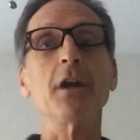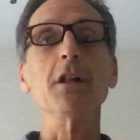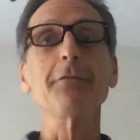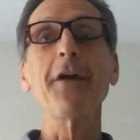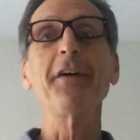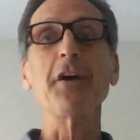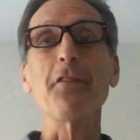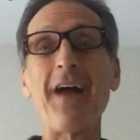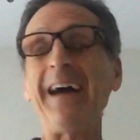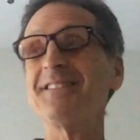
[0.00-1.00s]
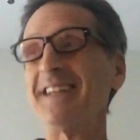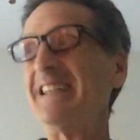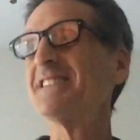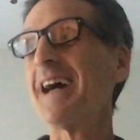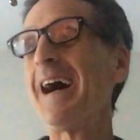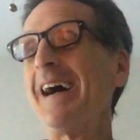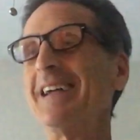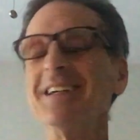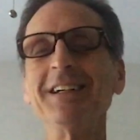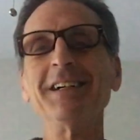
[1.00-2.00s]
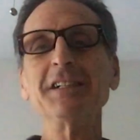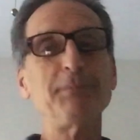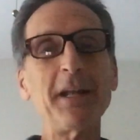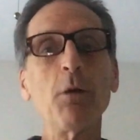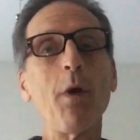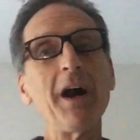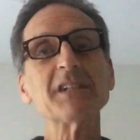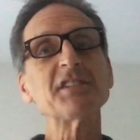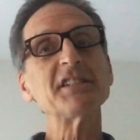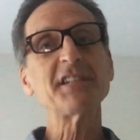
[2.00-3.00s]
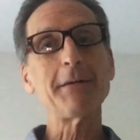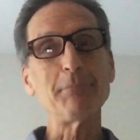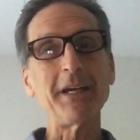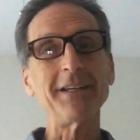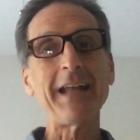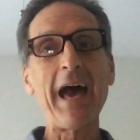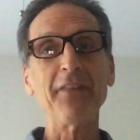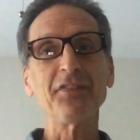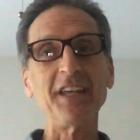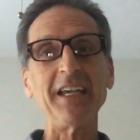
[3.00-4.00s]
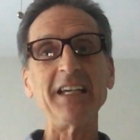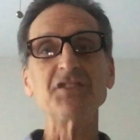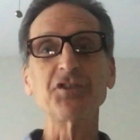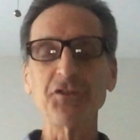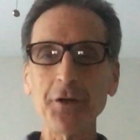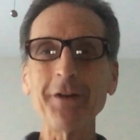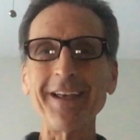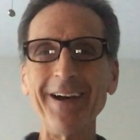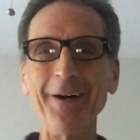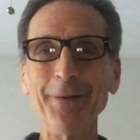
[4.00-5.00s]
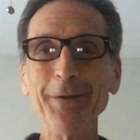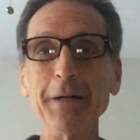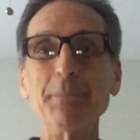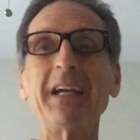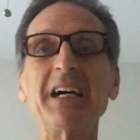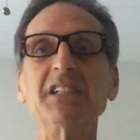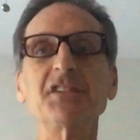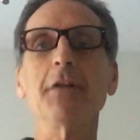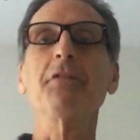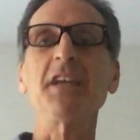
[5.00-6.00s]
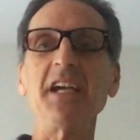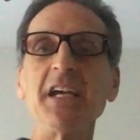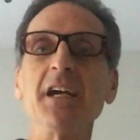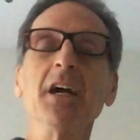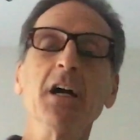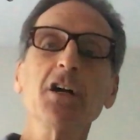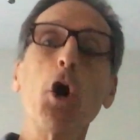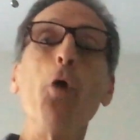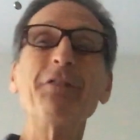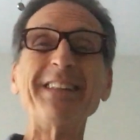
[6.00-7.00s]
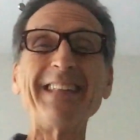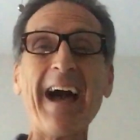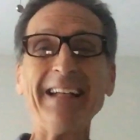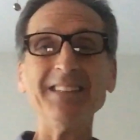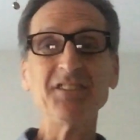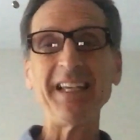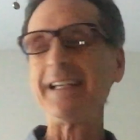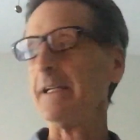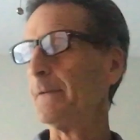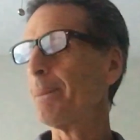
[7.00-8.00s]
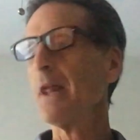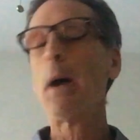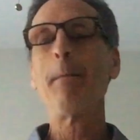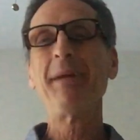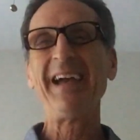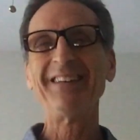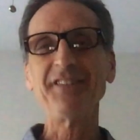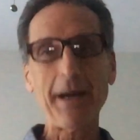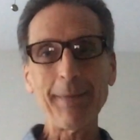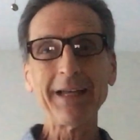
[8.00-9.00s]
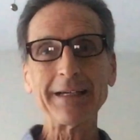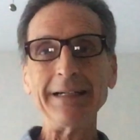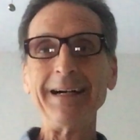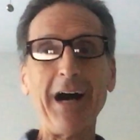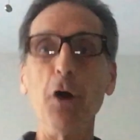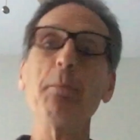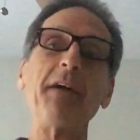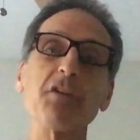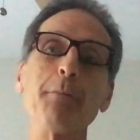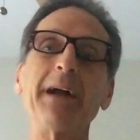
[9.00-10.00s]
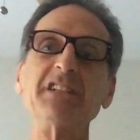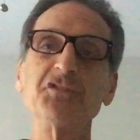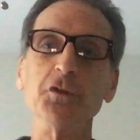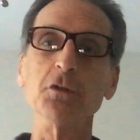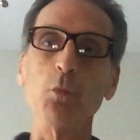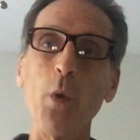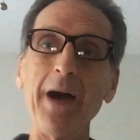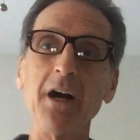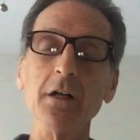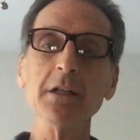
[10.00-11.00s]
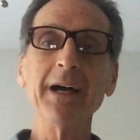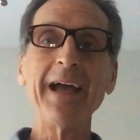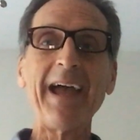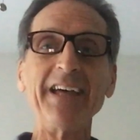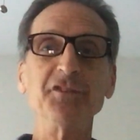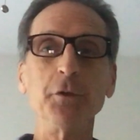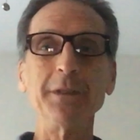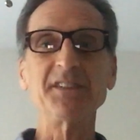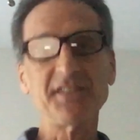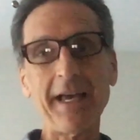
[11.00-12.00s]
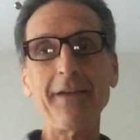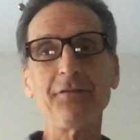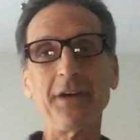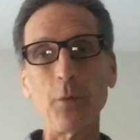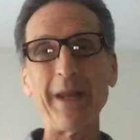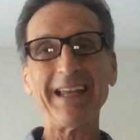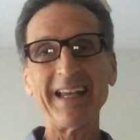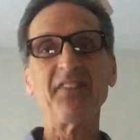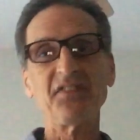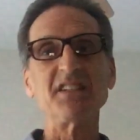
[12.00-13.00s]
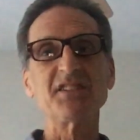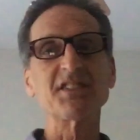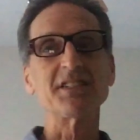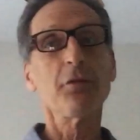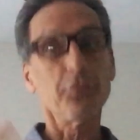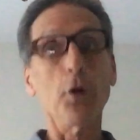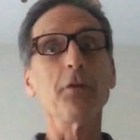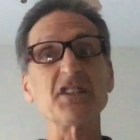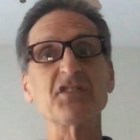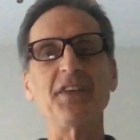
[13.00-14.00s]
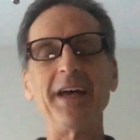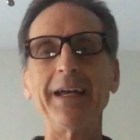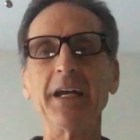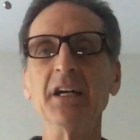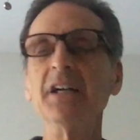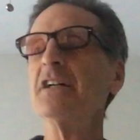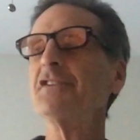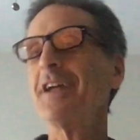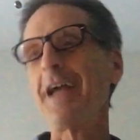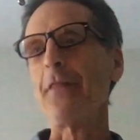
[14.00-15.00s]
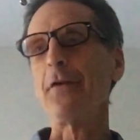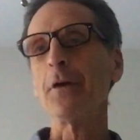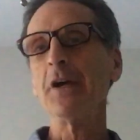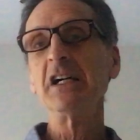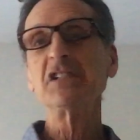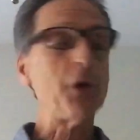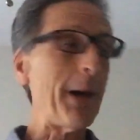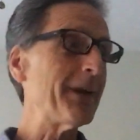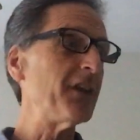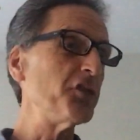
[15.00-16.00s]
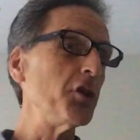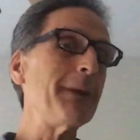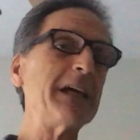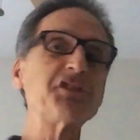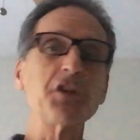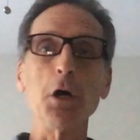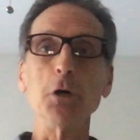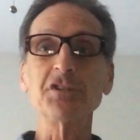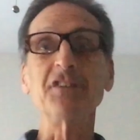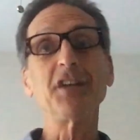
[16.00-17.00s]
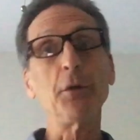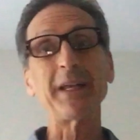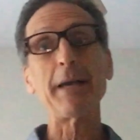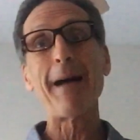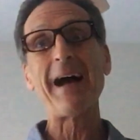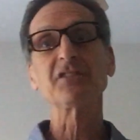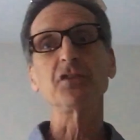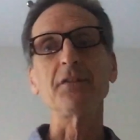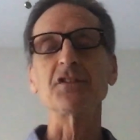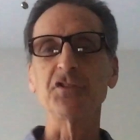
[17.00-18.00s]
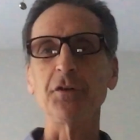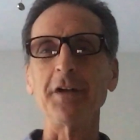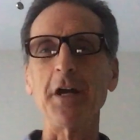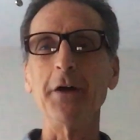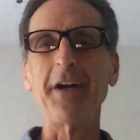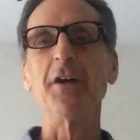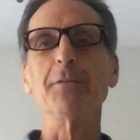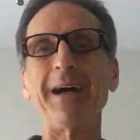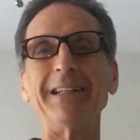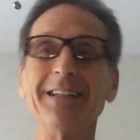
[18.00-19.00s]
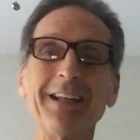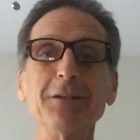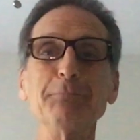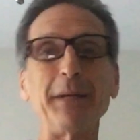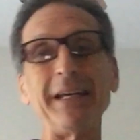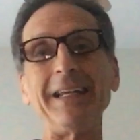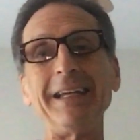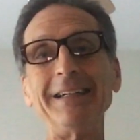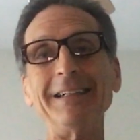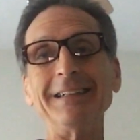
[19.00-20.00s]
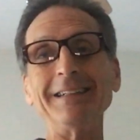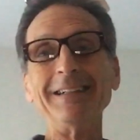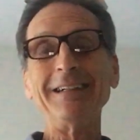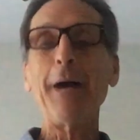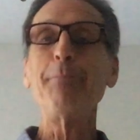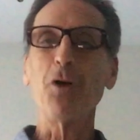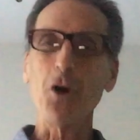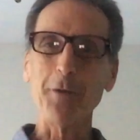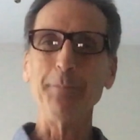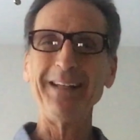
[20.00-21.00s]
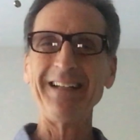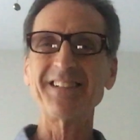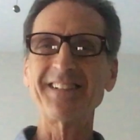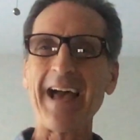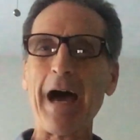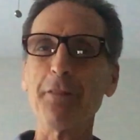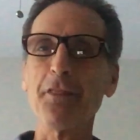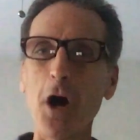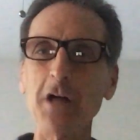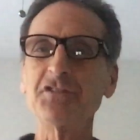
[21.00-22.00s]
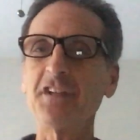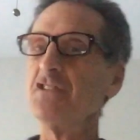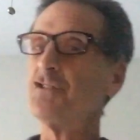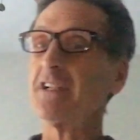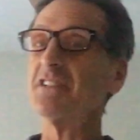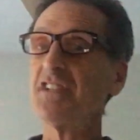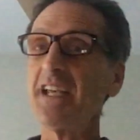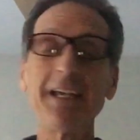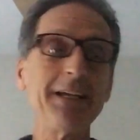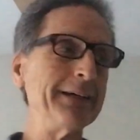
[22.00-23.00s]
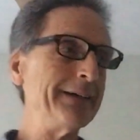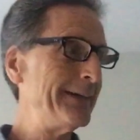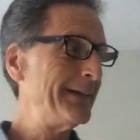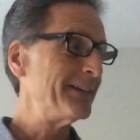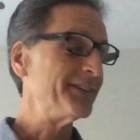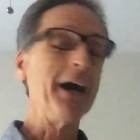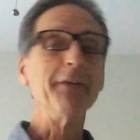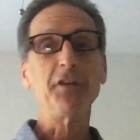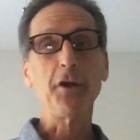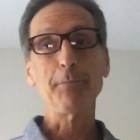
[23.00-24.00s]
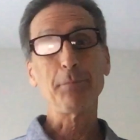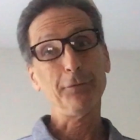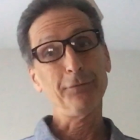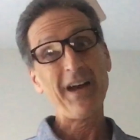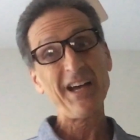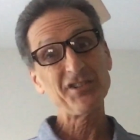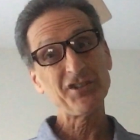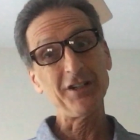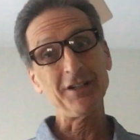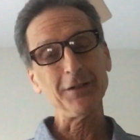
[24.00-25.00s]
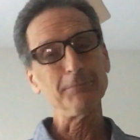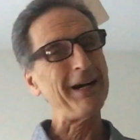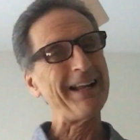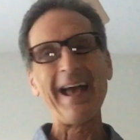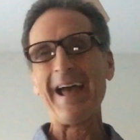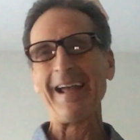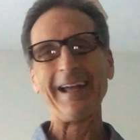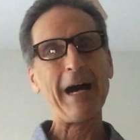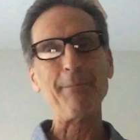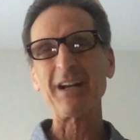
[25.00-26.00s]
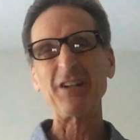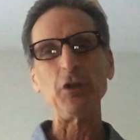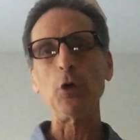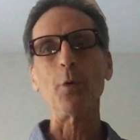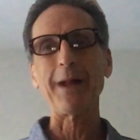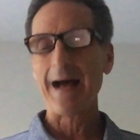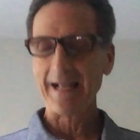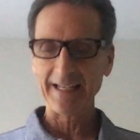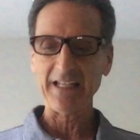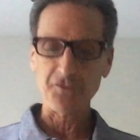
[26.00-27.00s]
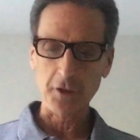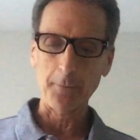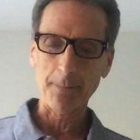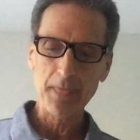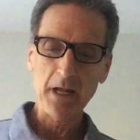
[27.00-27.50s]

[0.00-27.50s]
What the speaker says: Oliverio. That is I. It's been a while since I've been at the studio because of the COVID-19 pandemic. I hope everybody's doing well and doing safe and we can get through this thing together. So I'm going to do my shows until we get back to the studio here in my little bitty apartment in South Austin. As you can see, not very professional, but hey, I'm going to do what I can do.